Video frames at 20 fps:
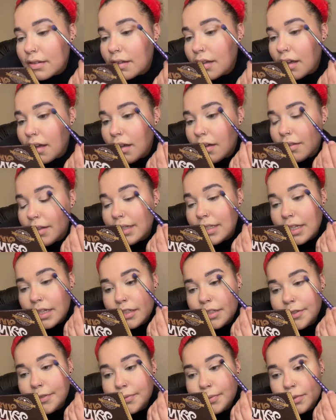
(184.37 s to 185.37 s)
Oh, that's
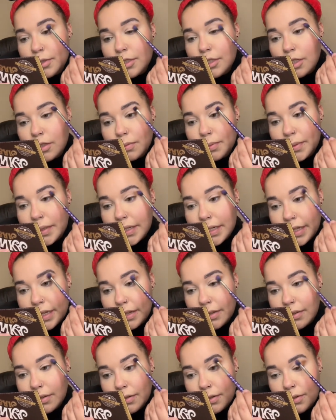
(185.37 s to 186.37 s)
actually so
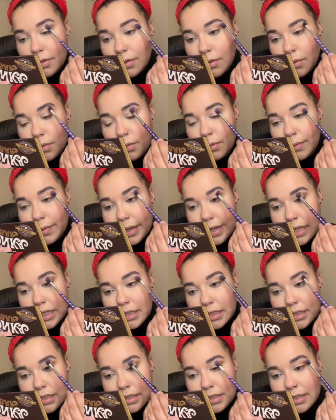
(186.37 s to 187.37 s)
pretty.
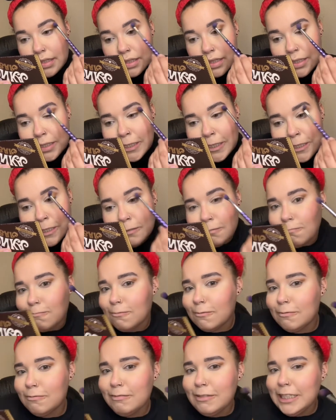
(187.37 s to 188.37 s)
Wait.
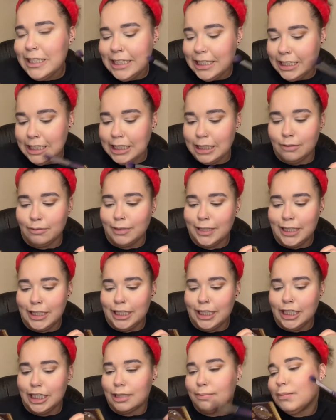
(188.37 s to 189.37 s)
Wait, I
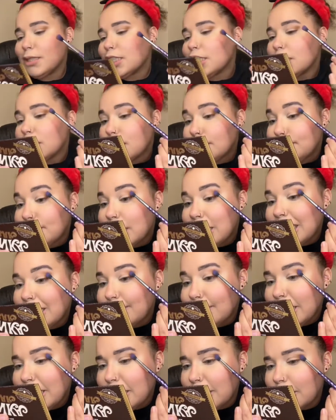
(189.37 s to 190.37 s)
wasn't expecting
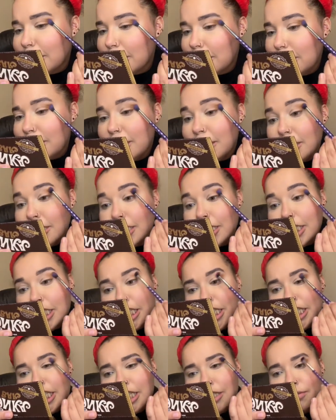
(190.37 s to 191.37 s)
pigment.
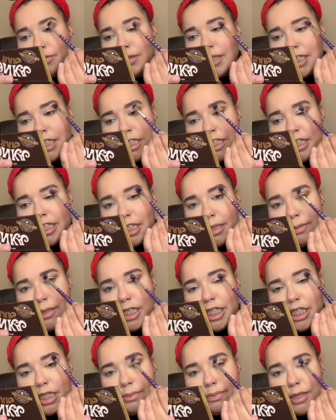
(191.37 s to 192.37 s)
I wasn't
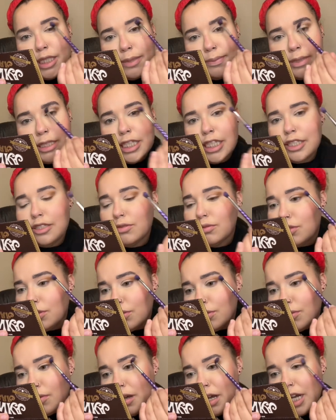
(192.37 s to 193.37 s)
expecting pigment. I don't
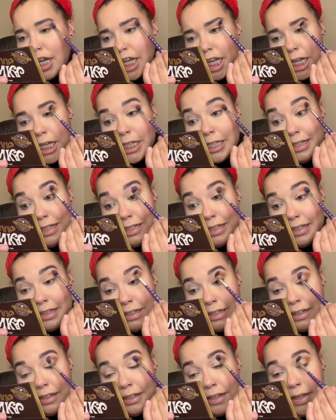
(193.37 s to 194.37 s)
know why.
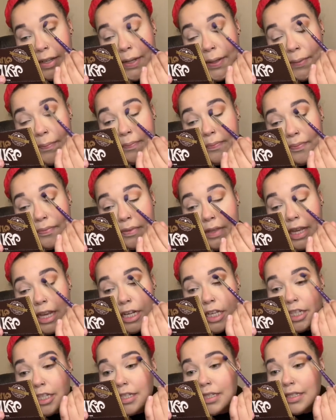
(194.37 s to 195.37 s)
It
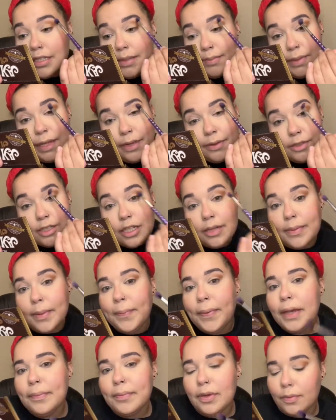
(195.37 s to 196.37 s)
doesn't seem like it was going to be
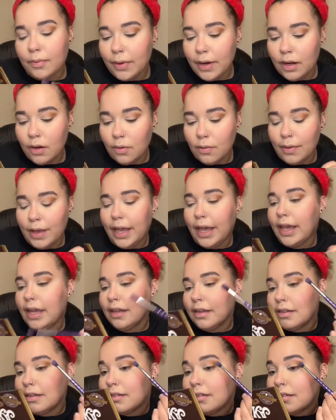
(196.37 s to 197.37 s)
pigment right
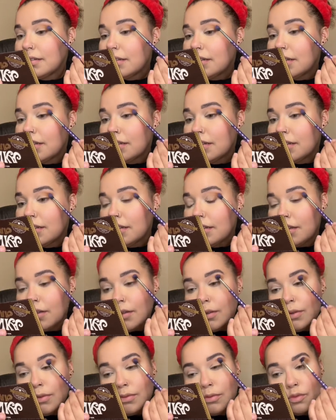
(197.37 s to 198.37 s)
away.
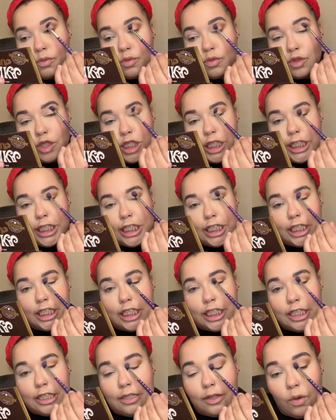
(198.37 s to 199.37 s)

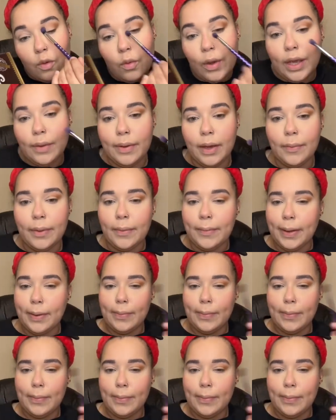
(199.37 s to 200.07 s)
Wait. Wait, wait, wait, wait.